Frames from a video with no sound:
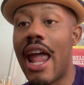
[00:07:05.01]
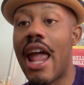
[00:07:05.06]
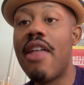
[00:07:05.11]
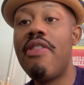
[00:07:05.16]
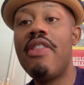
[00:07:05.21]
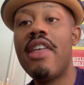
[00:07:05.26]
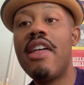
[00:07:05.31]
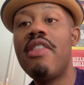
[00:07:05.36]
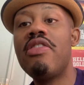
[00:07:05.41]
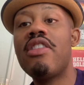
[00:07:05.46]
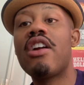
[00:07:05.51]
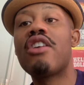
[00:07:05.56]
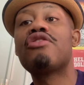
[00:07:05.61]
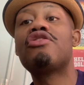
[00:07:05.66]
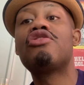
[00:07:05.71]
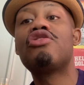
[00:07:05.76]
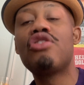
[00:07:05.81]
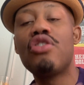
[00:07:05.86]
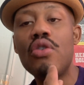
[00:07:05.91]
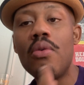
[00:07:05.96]
And then
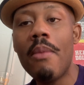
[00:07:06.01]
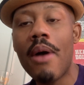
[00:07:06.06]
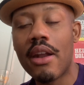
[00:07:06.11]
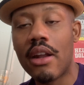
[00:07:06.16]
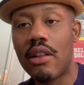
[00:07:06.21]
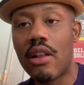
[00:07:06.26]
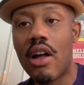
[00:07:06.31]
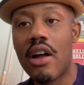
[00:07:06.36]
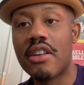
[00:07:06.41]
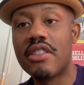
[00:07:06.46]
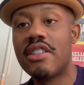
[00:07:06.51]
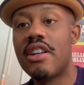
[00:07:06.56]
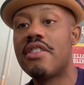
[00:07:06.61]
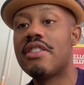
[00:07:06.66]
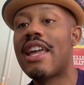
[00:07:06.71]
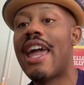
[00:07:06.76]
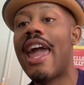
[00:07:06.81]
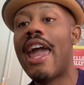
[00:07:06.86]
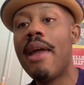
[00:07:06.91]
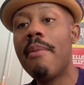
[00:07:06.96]
there's two monologues.
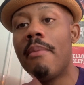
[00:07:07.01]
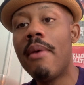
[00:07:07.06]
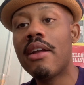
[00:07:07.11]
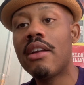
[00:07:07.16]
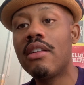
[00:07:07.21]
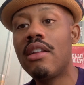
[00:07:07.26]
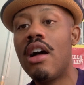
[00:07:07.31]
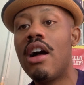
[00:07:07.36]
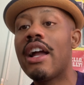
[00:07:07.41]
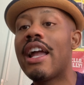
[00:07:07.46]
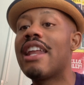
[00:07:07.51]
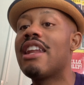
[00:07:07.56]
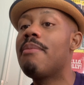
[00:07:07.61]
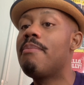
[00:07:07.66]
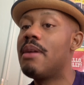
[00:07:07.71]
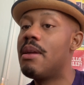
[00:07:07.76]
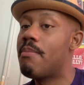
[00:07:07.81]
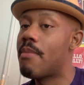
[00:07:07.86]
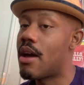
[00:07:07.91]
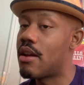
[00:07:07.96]
There's an A monologue and a
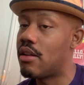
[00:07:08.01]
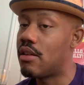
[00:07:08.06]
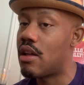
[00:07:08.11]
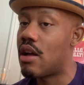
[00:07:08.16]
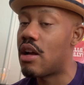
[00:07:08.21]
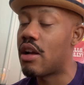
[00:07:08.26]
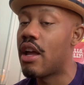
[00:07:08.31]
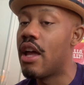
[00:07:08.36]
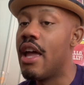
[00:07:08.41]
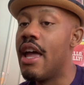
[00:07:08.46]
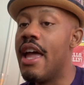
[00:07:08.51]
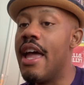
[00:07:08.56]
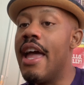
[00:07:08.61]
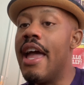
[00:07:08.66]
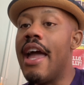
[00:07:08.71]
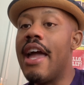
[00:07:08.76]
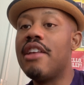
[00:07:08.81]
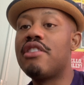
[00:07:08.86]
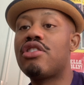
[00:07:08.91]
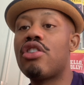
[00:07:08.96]
B monologue.
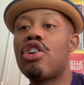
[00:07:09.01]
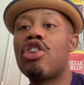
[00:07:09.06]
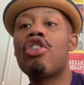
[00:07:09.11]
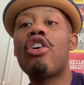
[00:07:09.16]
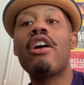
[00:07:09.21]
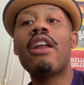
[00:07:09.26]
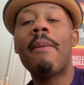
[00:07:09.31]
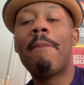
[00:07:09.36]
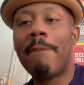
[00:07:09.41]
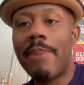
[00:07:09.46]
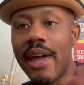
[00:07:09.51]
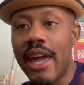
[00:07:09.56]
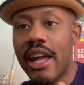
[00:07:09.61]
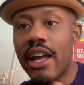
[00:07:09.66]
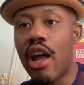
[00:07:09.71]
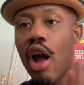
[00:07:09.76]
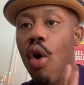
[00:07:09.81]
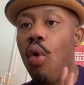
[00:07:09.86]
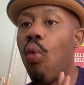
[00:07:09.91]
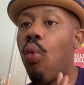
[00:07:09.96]
And so you're going to
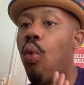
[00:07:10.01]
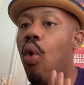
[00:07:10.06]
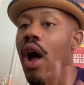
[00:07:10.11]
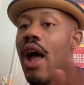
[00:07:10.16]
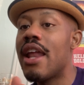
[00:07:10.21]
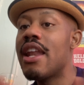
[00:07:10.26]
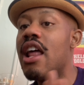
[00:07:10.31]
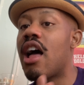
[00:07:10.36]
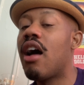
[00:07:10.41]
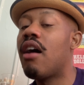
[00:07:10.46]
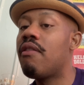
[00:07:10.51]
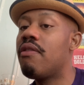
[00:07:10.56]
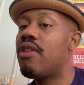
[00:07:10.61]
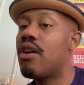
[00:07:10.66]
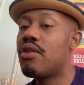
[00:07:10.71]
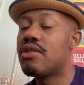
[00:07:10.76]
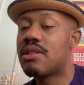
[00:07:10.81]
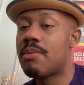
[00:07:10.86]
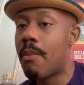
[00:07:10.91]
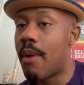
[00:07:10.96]
pick one of
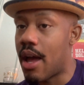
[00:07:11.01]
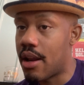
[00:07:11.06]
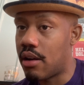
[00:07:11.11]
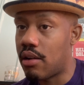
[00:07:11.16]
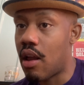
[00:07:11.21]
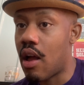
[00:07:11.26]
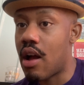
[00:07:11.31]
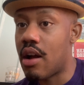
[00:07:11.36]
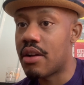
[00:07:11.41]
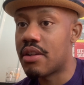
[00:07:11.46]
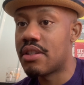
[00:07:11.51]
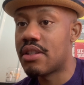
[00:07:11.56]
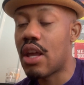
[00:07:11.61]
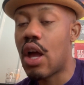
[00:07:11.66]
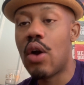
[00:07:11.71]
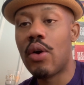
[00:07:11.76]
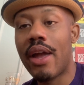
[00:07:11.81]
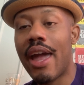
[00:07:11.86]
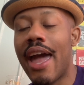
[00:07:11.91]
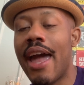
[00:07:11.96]
those monologues,
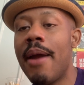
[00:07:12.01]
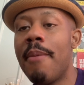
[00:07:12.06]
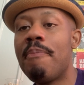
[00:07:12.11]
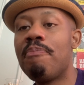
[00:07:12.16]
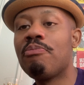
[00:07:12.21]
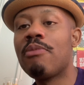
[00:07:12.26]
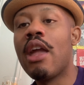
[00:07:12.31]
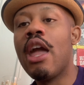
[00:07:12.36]
okay?